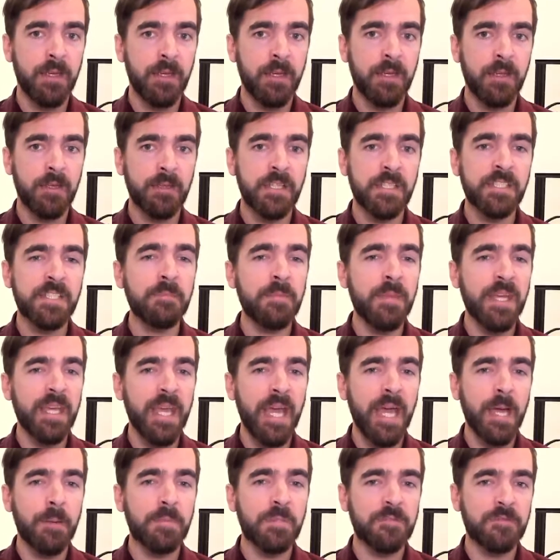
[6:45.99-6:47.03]
This can
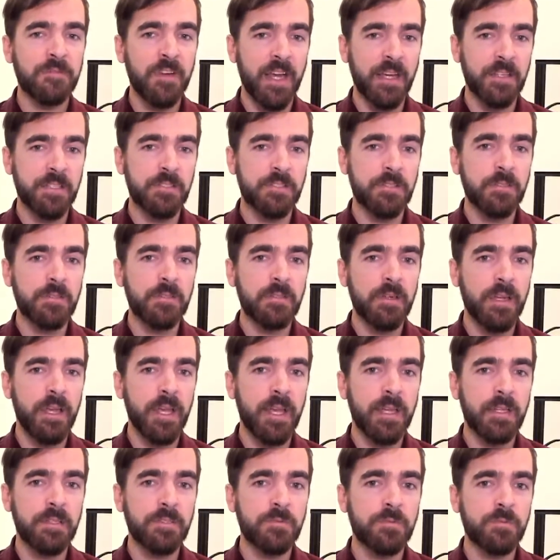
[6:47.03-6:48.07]
make apps faster
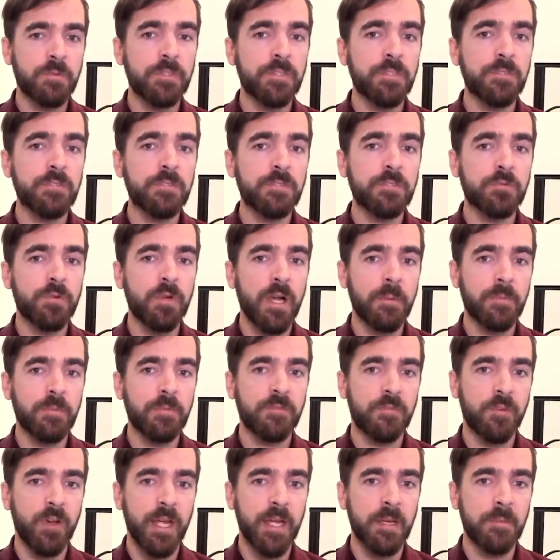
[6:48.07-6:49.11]
and reduce dropped
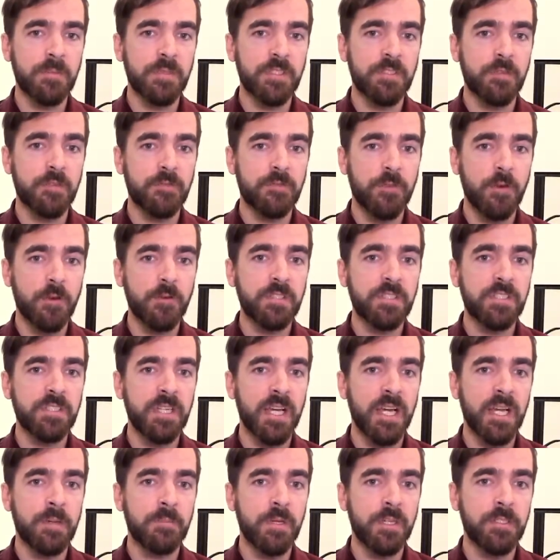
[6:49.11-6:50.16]
frames the first
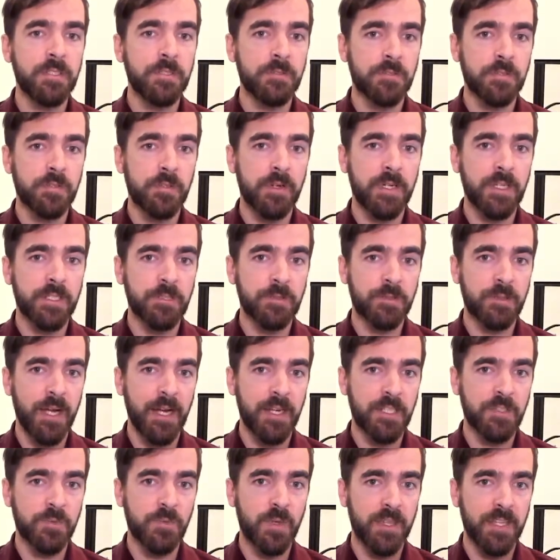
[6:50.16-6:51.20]
time a user
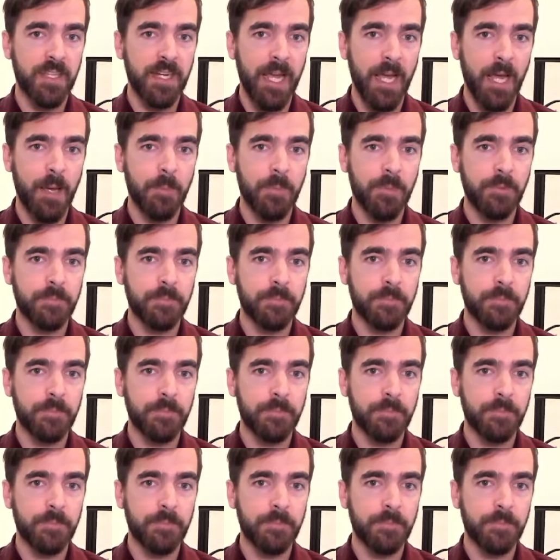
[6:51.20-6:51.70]
interacts with an app.